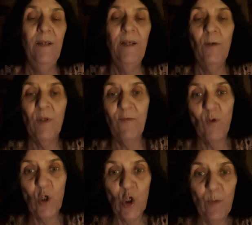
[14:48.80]
and I was
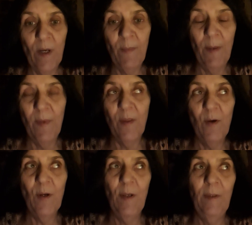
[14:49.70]
forced to by my
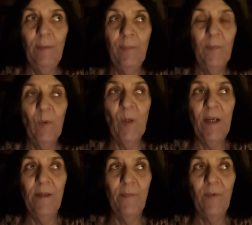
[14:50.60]
mother.
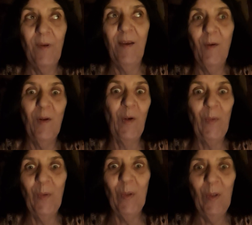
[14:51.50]
Right, so I go to
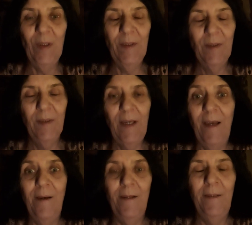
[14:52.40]
cruel
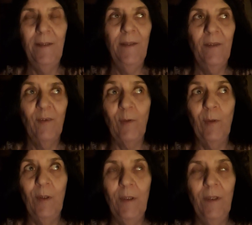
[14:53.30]
hell
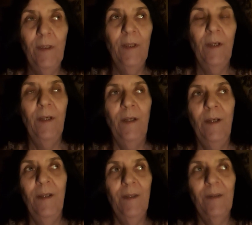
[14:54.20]
school.
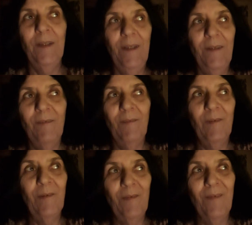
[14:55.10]
right,
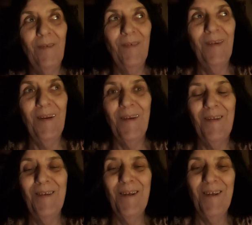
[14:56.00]

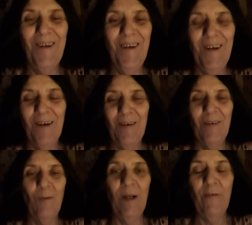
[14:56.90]
And yeah,
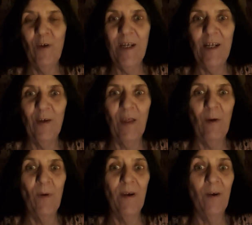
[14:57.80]
whatever needle they
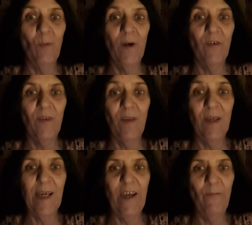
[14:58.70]
what it was that
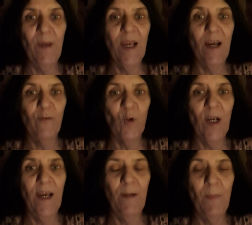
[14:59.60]
they gave me after I
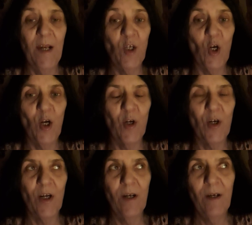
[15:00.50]
had my daughter,